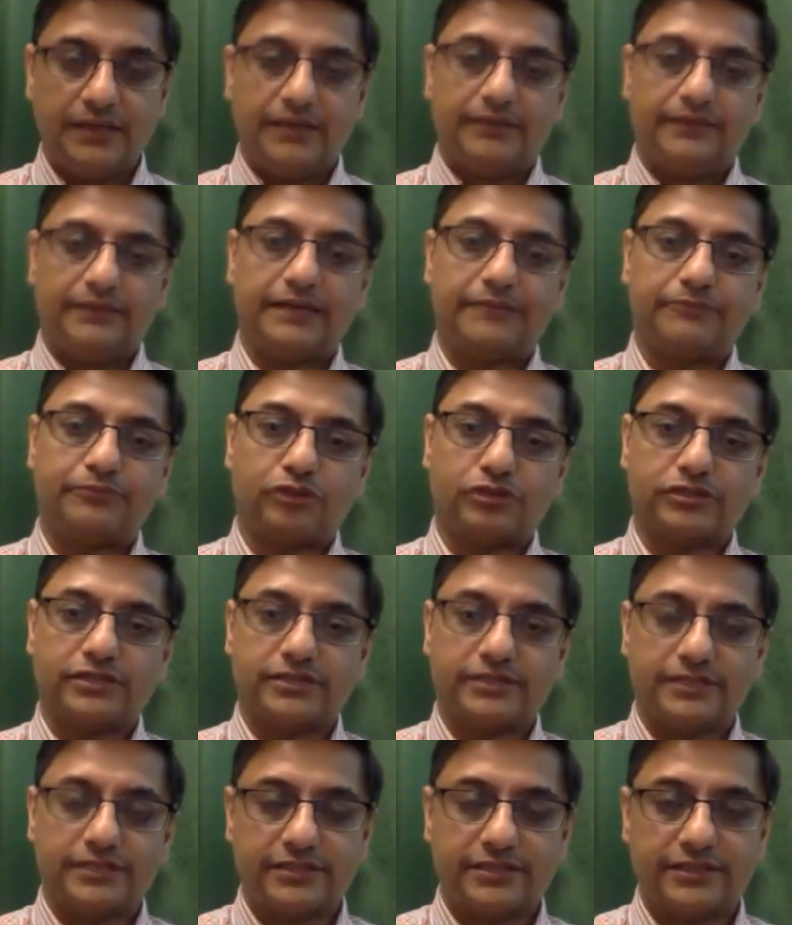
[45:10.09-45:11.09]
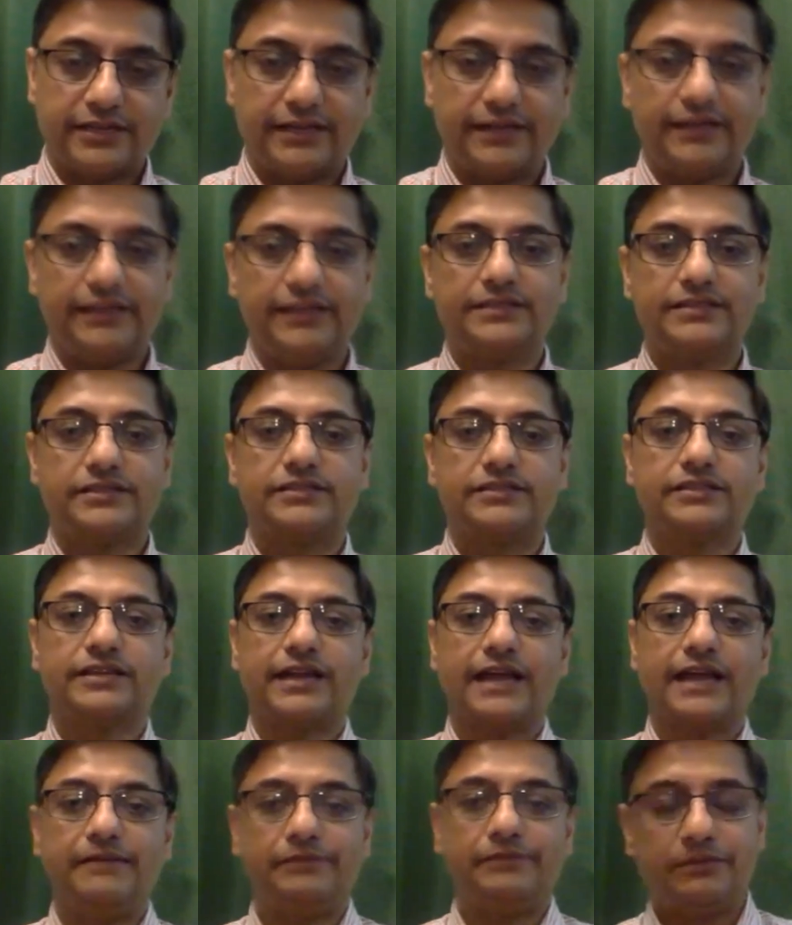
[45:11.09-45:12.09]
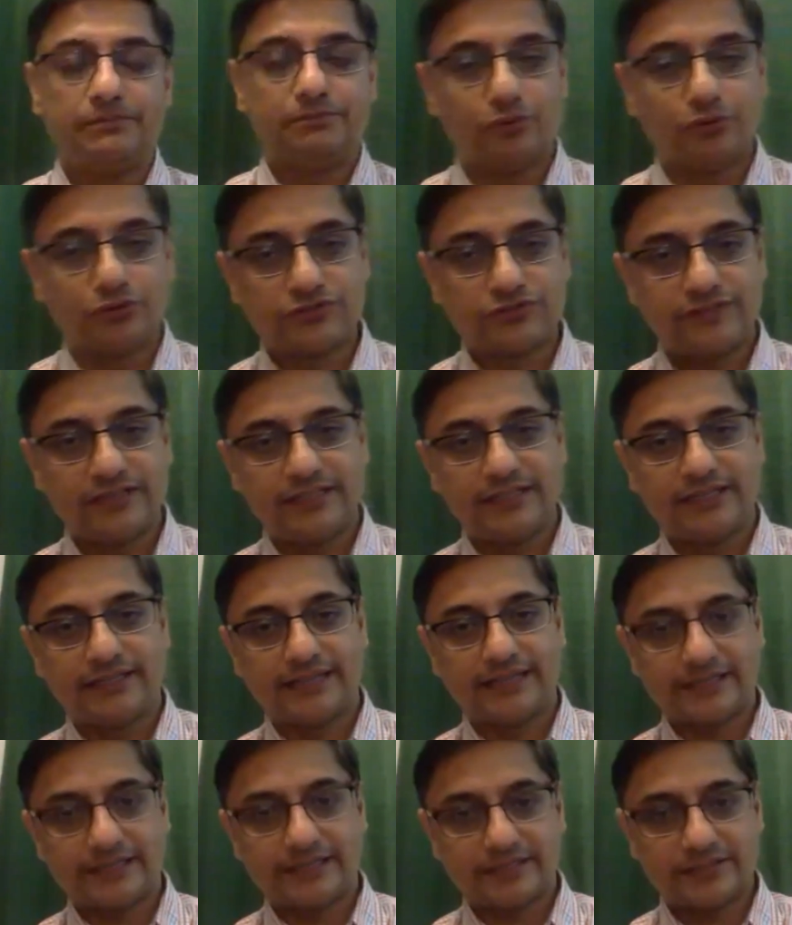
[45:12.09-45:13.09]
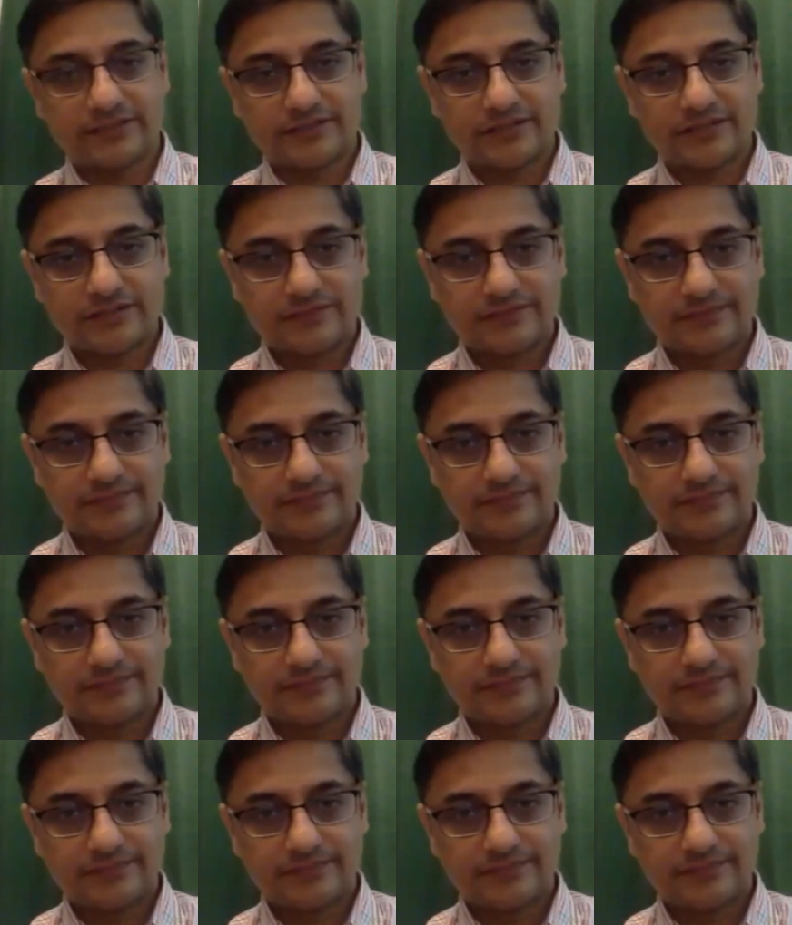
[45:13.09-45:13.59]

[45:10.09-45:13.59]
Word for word: That process, incidentally, is described in post-Vedic texts